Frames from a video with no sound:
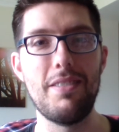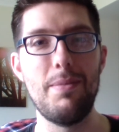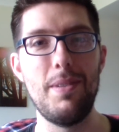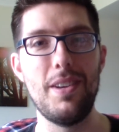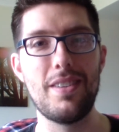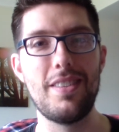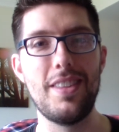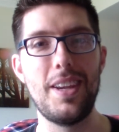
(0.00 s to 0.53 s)

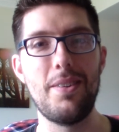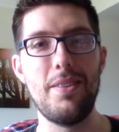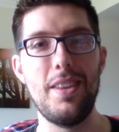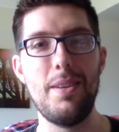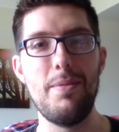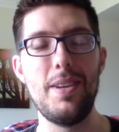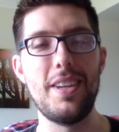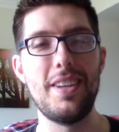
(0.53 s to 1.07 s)
Grimlock thing
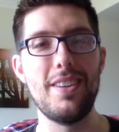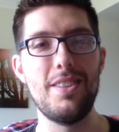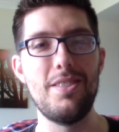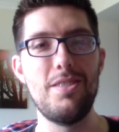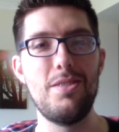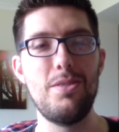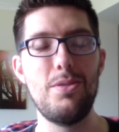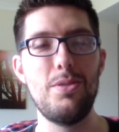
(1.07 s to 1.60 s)
with him. He got
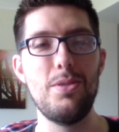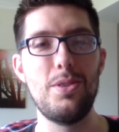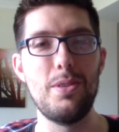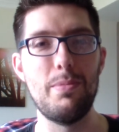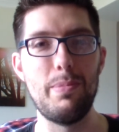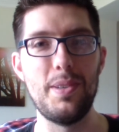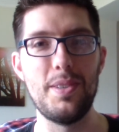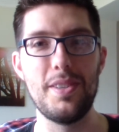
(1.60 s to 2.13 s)

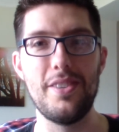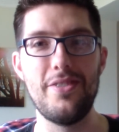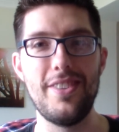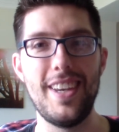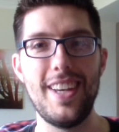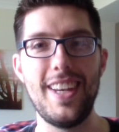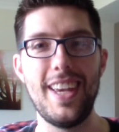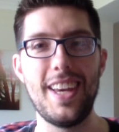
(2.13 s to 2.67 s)
such a buzz off
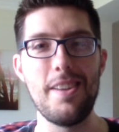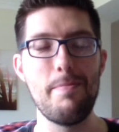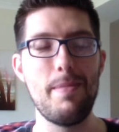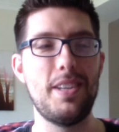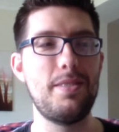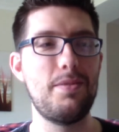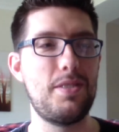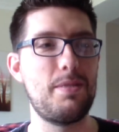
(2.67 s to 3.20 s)
it and he had a
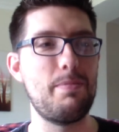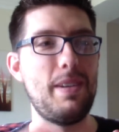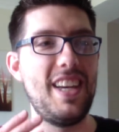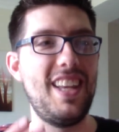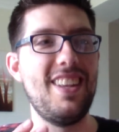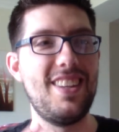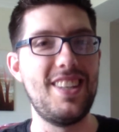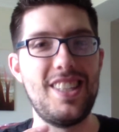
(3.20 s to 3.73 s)
massive
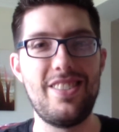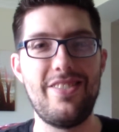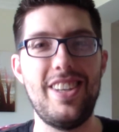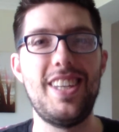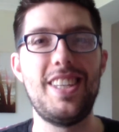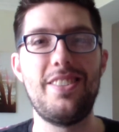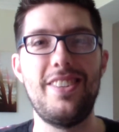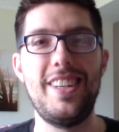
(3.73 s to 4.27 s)
smile on his
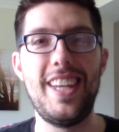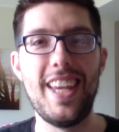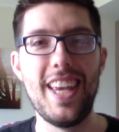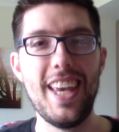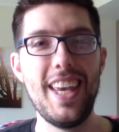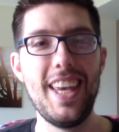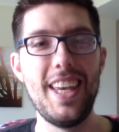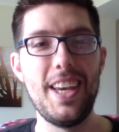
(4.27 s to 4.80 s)
face when he
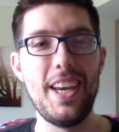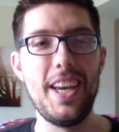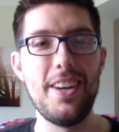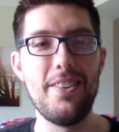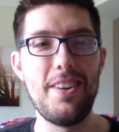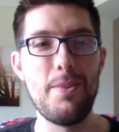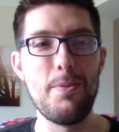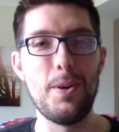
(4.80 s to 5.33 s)

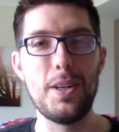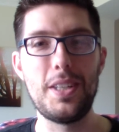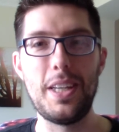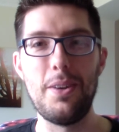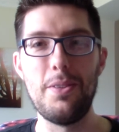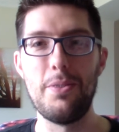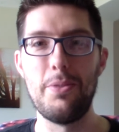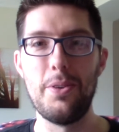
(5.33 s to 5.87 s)
walked
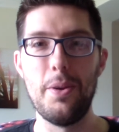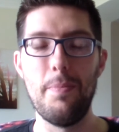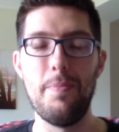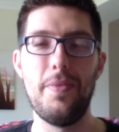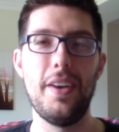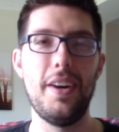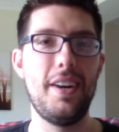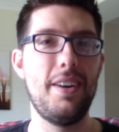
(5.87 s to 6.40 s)
out the room.
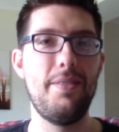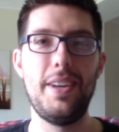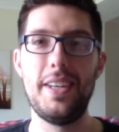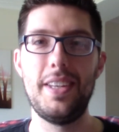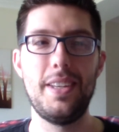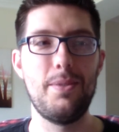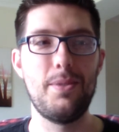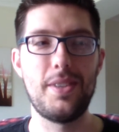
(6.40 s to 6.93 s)
Oh
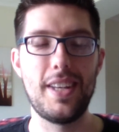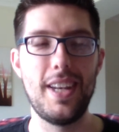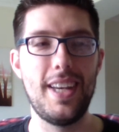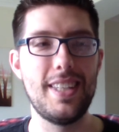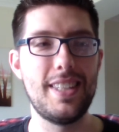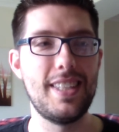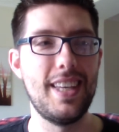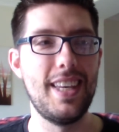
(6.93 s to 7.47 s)
man, it was
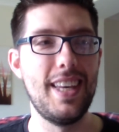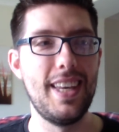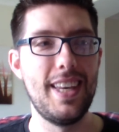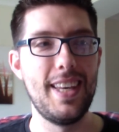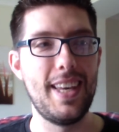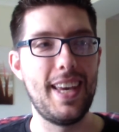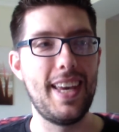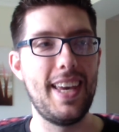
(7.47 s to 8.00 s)
class.
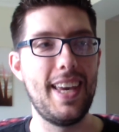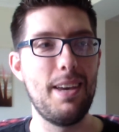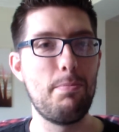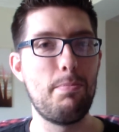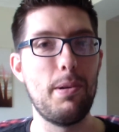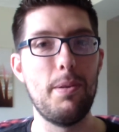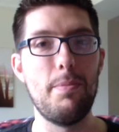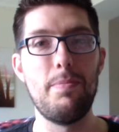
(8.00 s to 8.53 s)

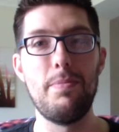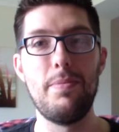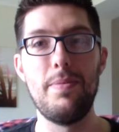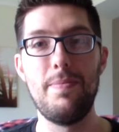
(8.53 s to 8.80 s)
But